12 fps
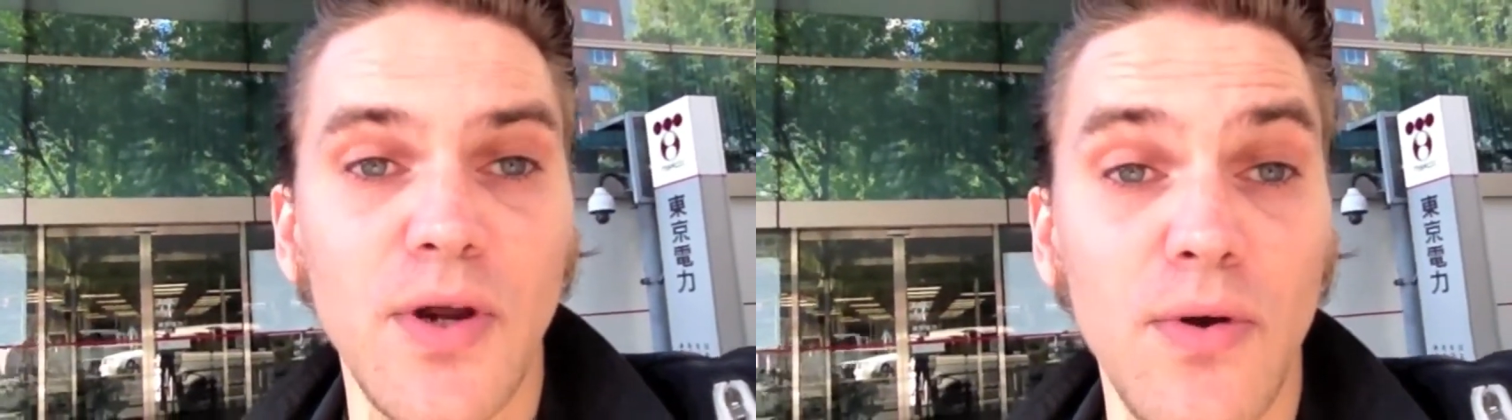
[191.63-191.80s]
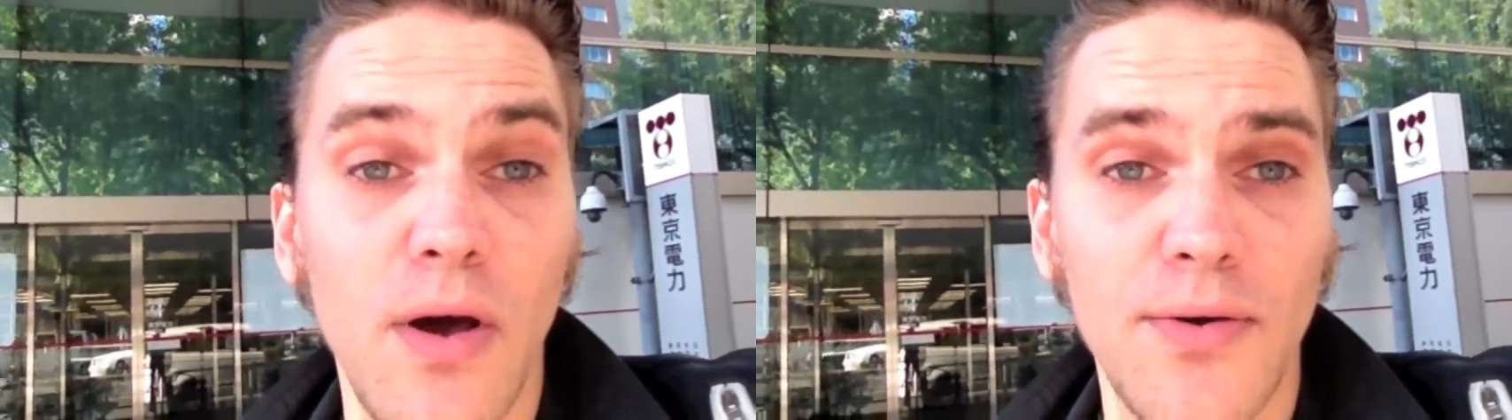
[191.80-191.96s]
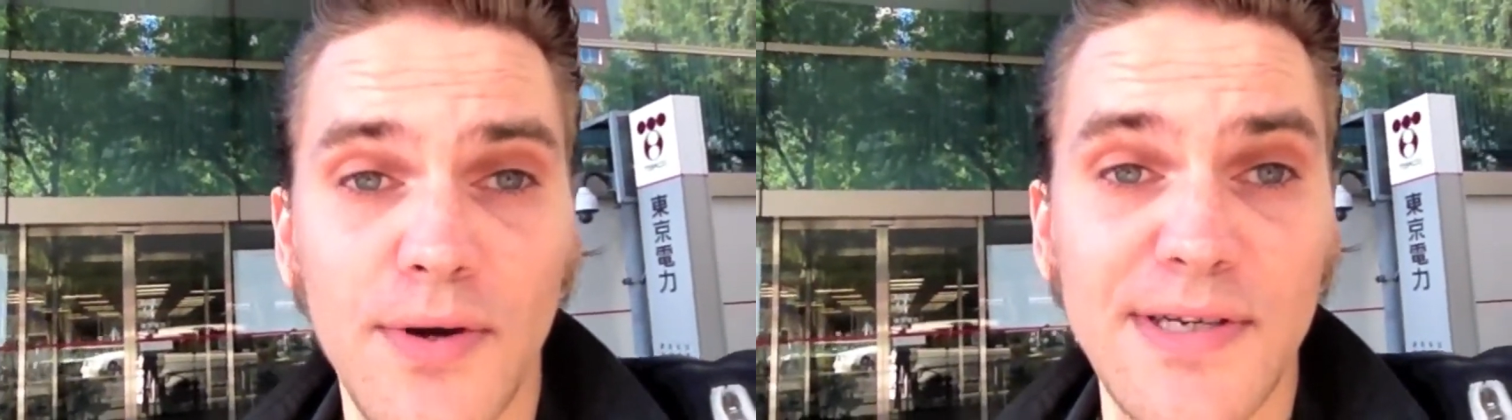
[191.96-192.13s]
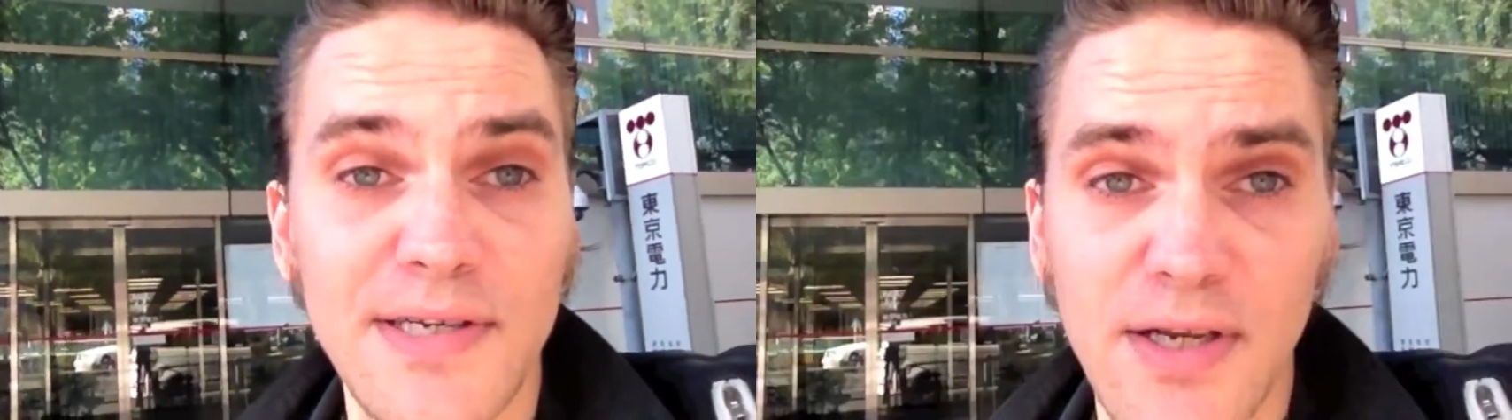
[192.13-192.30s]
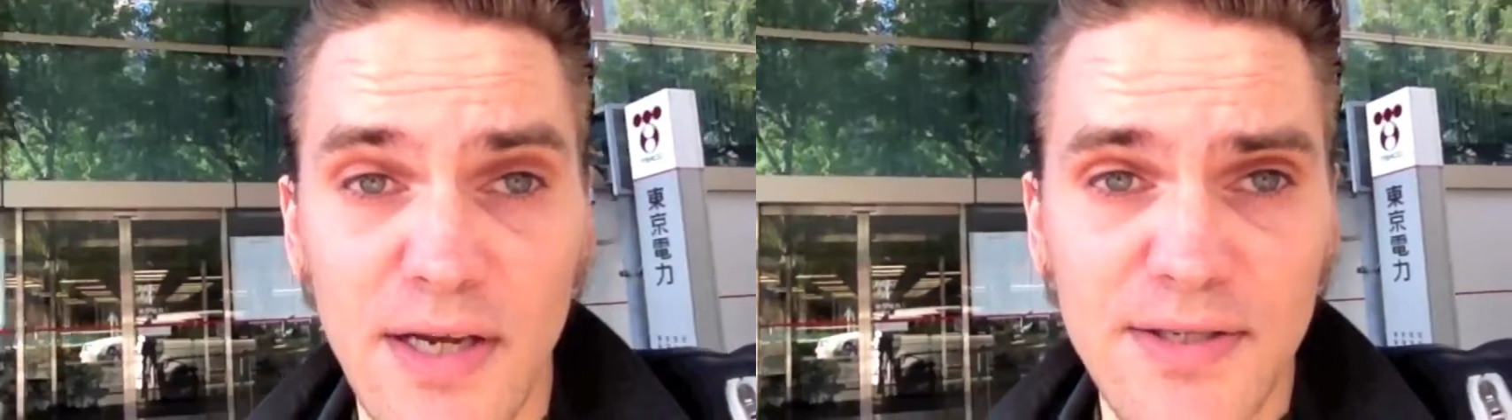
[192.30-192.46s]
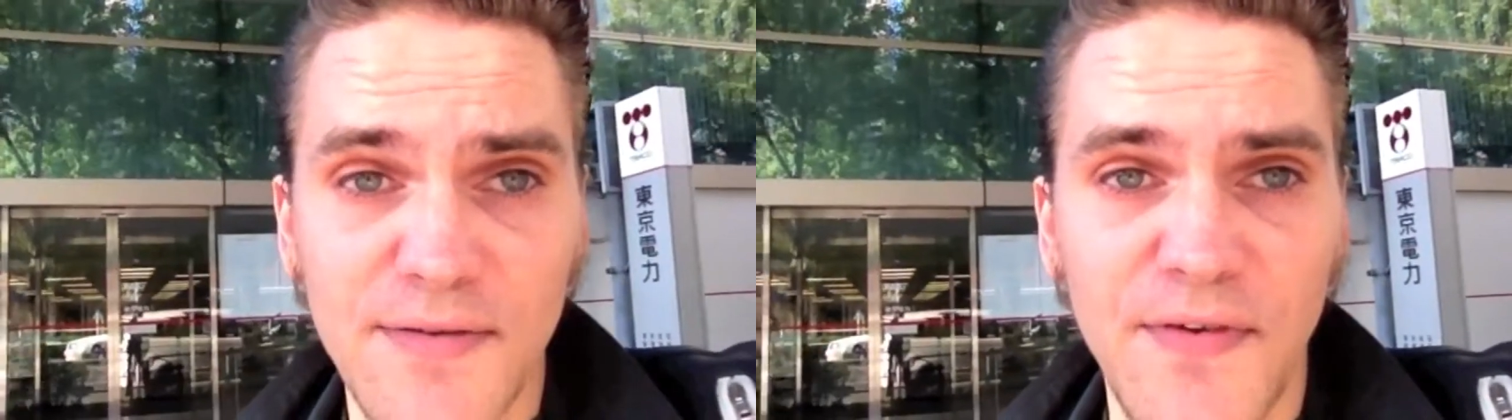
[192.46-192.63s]
no longer
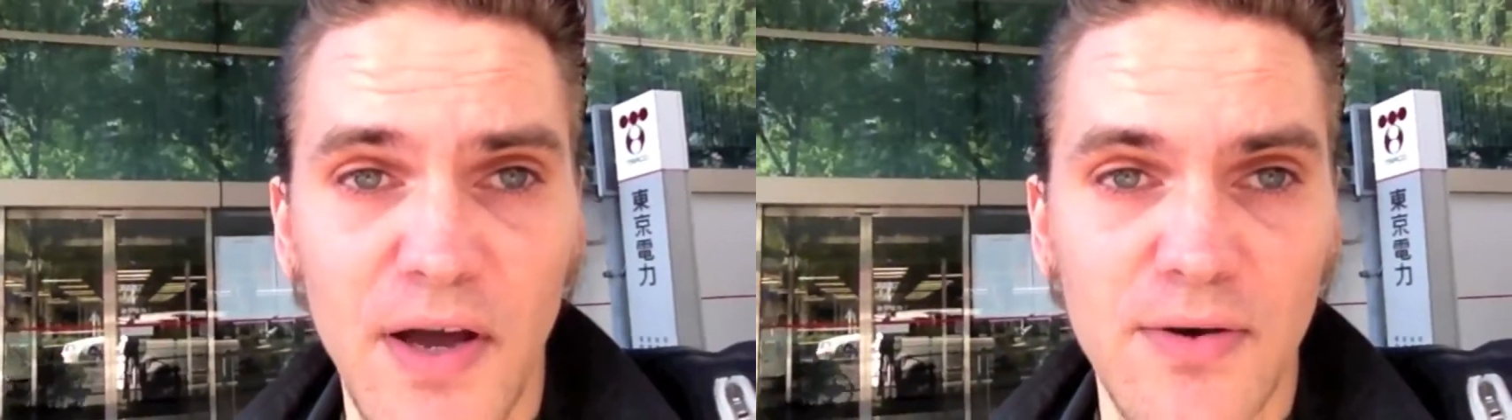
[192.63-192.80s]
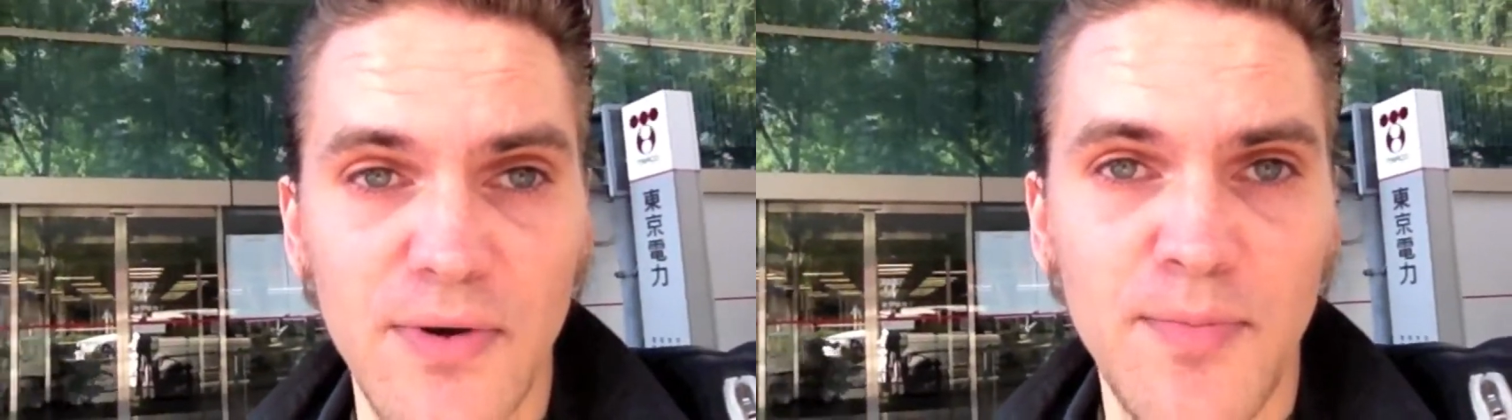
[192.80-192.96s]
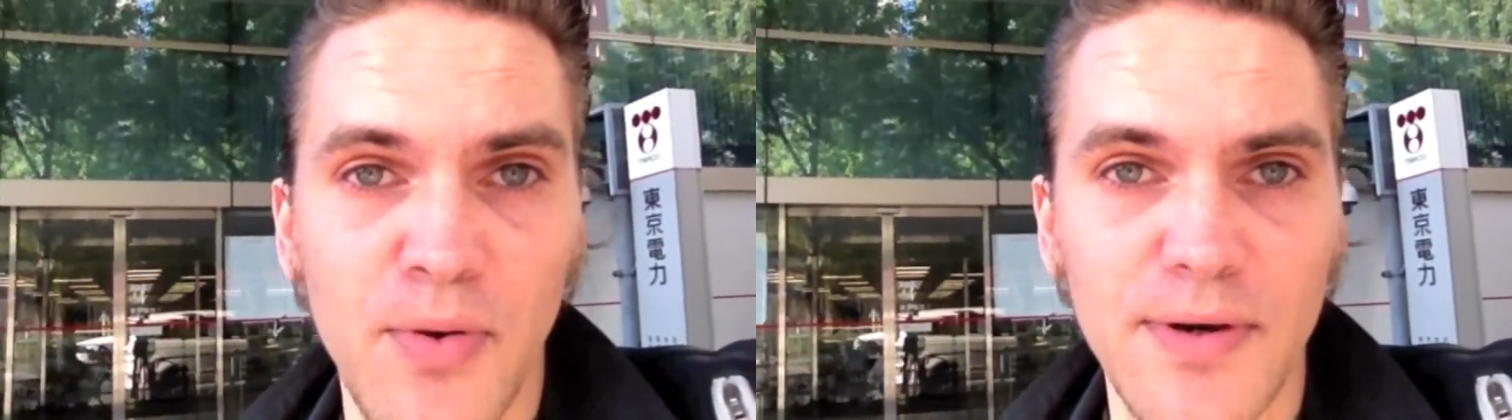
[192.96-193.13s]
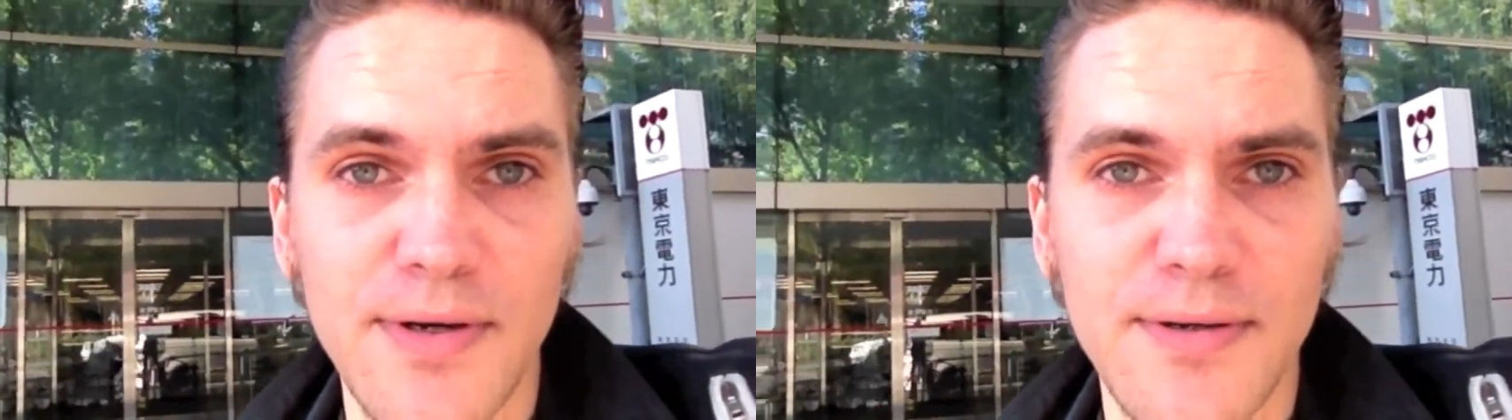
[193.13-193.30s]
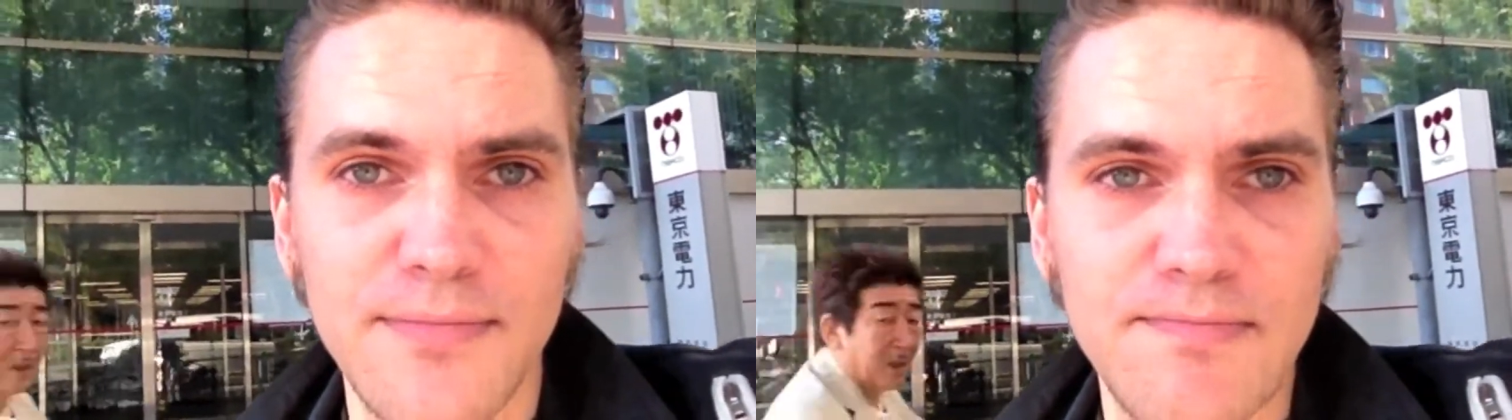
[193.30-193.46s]
discuss the final report